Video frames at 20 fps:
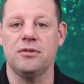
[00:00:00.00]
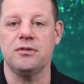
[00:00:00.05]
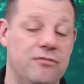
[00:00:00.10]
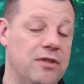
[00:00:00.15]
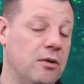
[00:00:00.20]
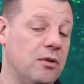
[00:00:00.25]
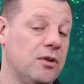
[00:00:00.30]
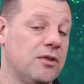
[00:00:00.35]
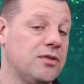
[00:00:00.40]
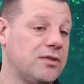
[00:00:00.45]

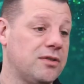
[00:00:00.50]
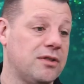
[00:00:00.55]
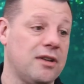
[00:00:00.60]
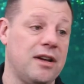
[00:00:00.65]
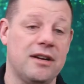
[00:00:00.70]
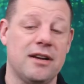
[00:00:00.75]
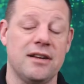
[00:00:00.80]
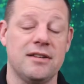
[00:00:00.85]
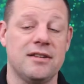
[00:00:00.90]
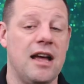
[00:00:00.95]
It was,
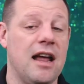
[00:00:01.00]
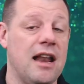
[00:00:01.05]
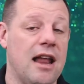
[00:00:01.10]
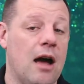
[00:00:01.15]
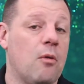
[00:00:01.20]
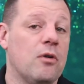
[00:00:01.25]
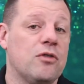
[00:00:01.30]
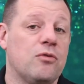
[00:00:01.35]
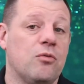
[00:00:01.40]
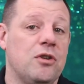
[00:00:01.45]
like I said,
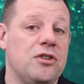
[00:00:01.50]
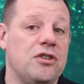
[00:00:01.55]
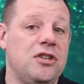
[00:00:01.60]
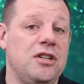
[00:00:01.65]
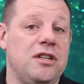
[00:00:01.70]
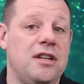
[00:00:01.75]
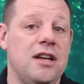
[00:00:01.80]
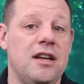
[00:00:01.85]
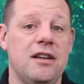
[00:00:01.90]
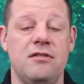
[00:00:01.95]
that was what
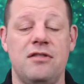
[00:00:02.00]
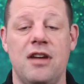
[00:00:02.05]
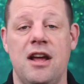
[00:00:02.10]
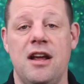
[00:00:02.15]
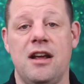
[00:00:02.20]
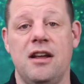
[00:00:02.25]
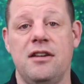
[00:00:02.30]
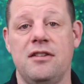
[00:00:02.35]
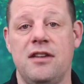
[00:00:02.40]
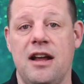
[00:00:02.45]
she did
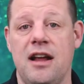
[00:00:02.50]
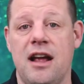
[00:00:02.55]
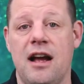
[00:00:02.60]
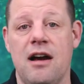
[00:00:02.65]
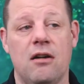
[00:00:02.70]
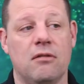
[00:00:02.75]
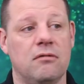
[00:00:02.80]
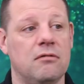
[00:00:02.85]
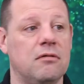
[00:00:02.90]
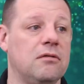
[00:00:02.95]
day in, day
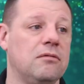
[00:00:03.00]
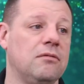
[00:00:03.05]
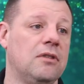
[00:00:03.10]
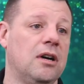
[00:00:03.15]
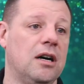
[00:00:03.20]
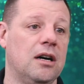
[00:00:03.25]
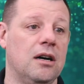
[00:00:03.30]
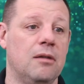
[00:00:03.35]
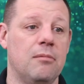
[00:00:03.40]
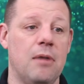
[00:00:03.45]
out.
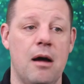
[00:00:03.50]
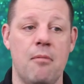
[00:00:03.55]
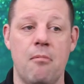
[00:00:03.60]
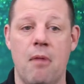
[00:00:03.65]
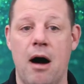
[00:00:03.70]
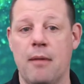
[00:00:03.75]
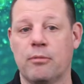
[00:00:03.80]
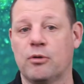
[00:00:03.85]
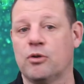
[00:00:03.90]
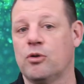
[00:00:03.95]
Uh, my
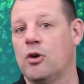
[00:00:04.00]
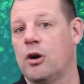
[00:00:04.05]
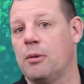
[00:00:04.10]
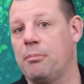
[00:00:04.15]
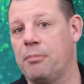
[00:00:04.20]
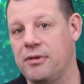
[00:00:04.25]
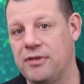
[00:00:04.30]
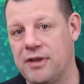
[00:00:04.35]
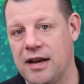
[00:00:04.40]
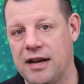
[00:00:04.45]
mom grew
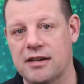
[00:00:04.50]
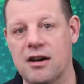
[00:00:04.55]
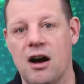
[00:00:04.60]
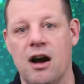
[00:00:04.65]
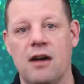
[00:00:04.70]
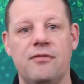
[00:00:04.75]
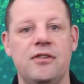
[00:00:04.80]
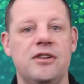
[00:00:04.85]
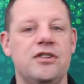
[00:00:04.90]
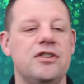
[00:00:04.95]
up in that
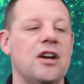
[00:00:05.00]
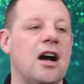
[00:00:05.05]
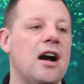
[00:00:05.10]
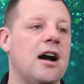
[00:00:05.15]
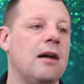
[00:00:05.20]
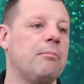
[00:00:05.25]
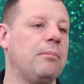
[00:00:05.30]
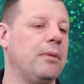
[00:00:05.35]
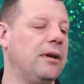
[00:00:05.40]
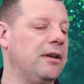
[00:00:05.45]
coffee
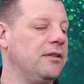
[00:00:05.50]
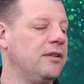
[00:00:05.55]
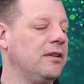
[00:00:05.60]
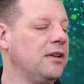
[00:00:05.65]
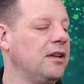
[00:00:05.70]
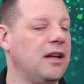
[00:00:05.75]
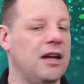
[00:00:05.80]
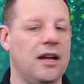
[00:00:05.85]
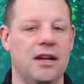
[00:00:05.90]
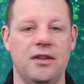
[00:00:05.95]
shop and,
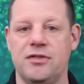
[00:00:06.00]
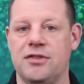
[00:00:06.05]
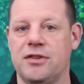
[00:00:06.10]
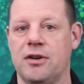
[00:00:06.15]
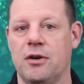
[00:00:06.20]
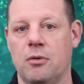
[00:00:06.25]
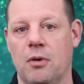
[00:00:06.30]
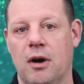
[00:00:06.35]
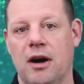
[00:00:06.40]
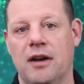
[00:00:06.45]
and
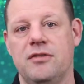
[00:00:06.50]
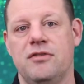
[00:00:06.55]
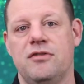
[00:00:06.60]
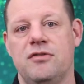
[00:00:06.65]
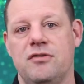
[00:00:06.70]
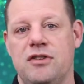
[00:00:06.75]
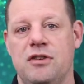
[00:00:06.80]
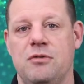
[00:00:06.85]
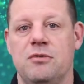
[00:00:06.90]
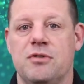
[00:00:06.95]
so on.
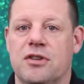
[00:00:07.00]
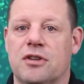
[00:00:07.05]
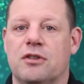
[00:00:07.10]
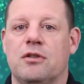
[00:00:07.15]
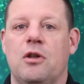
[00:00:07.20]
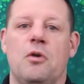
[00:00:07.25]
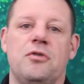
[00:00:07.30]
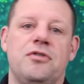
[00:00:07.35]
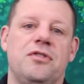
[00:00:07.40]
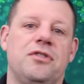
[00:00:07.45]
She was the
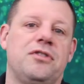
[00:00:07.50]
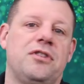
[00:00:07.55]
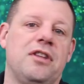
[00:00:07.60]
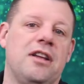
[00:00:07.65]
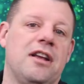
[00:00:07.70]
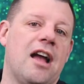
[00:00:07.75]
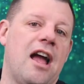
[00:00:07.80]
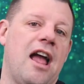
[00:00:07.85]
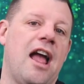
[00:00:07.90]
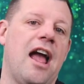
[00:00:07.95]
closest
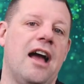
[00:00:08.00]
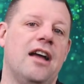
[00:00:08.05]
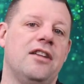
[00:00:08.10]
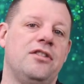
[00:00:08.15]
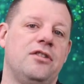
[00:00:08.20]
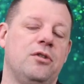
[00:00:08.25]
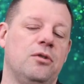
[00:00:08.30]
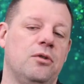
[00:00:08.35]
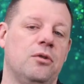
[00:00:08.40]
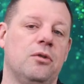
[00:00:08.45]
thing I had
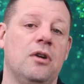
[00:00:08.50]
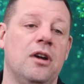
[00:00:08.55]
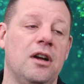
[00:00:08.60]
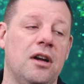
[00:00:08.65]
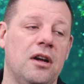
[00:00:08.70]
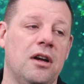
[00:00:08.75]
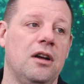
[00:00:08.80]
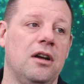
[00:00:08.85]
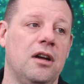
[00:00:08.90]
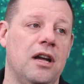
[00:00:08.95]
to
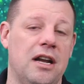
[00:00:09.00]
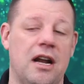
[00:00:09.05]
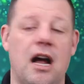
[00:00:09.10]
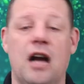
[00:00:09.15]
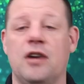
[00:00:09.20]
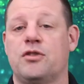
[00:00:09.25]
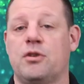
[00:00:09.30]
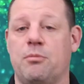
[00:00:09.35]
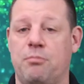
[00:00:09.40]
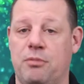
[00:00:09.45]
an
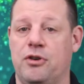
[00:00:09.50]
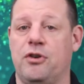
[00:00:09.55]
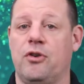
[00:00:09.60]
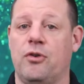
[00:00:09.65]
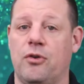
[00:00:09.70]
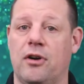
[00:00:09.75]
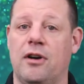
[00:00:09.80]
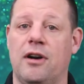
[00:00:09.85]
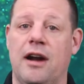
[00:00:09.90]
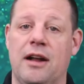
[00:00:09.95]

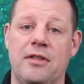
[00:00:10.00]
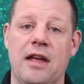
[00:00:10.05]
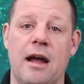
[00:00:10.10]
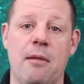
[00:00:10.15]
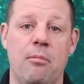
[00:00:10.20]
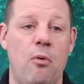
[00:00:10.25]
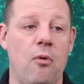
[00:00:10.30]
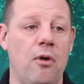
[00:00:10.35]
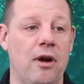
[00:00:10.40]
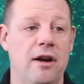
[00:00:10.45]
entrepreneur at
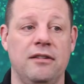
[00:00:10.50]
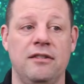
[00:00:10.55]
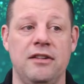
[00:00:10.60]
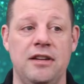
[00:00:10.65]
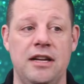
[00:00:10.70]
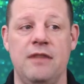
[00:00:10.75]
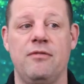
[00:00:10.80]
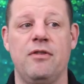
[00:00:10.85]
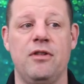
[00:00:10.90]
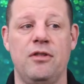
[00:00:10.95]
that
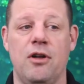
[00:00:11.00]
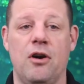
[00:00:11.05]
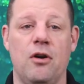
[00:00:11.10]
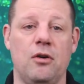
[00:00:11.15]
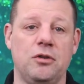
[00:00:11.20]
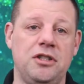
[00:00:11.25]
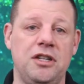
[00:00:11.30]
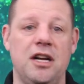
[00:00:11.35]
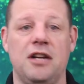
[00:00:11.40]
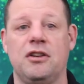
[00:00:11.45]
point, even
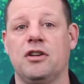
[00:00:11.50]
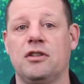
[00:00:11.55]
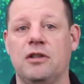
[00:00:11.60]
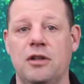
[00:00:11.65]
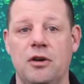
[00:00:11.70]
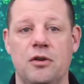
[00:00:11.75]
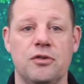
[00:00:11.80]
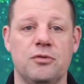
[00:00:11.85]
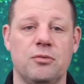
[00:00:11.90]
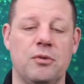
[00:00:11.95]
though she had to
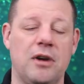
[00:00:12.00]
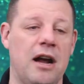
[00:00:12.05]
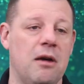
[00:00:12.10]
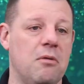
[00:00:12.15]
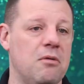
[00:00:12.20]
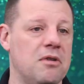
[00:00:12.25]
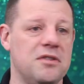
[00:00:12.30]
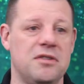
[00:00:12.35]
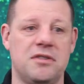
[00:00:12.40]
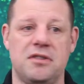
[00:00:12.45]
close when I
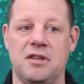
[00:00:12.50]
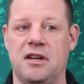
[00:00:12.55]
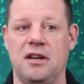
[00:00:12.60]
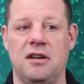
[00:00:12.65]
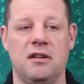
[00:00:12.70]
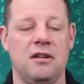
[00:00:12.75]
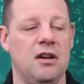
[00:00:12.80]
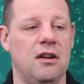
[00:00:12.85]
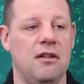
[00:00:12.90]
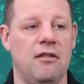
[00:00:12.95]
was uh,
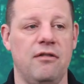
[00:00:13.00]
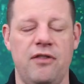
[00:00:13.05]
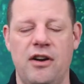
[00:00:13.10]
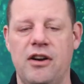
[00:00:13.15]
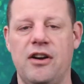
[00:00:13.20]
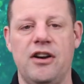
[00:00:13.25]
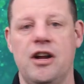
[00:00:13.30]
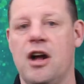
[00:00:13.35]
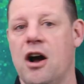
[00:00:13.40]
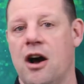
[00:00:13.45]

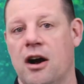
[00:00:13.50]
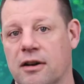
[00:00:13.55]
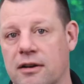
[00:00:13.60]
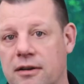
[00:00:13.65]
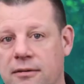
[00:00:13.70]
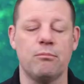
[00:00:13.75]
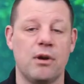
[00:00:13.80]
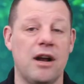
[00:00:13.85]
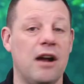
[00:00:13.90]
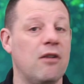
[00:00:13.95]
very young.
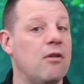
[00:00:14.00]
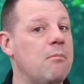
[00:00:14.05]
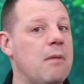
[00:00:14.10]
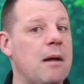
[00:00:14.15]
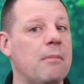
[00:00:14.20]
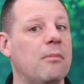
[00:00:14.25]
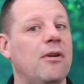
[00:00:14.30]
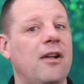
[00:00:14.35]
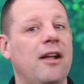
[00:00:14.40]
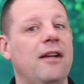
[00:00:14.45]
But I
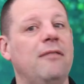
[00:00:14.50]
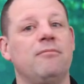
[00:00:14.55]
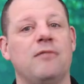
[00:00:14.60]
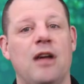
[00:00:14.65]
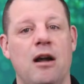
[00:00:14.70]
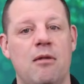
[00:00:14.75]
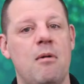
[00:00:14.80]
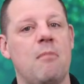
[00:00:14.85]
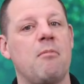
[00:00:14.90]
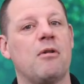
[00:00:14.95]
remember it.
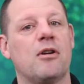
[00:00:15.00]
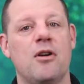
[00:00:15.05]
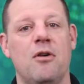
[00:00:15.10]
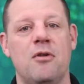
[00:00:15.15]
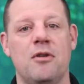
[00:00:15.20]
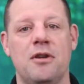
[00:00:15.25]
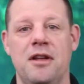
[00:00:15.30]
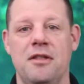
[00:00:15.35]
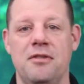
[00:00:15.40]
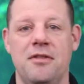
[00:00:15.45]
I remember
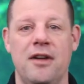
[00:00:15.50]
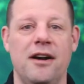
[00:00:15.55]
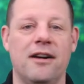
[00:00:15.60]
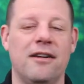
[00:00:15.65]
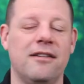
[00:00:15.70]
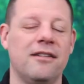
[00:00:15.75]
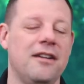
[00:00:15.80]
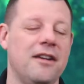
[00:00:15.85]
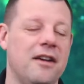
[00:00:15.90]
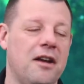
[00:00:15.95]
going in
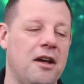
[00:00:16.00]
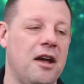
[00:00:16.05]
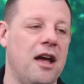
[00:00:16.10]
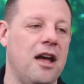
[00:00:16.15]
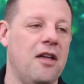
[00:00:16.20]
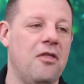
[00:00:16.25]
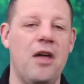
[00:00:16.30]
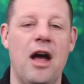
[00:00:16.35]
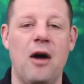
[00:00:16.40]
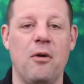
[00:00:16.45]
there,
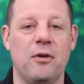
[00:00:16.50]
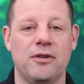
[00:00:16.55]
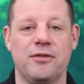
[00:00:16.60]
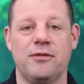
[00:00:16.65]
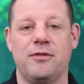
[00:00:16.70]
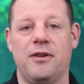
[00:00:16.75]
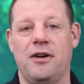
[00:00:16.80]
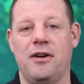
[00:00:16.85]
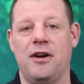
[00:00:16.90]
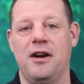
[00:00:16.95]
and that was
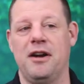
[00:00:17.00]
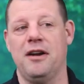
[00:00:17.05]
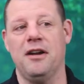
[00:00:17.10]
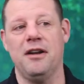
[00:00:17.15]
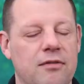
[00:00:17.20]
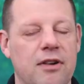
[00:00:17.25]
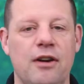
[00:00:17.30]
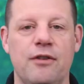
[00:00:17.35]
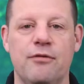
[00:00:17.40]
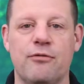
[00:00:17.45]
very,
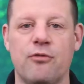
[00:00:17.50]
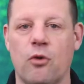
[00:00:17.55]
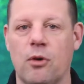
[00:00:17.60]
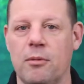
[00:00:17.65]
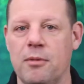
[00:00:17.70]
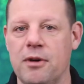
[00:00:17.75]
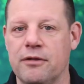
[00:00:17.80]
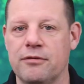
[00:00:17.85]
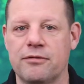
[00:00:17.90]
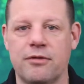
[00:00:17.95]
very
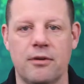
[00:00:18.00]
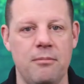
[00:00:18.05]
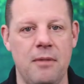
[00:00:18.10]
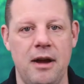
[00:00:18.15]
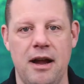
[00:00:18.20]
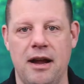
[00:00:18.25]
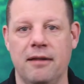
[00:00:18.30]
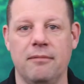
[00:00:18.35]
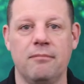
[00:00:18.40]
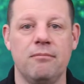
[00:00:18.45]
formative for
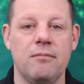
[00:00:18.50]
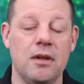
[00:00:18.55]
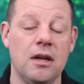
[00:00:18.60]
me.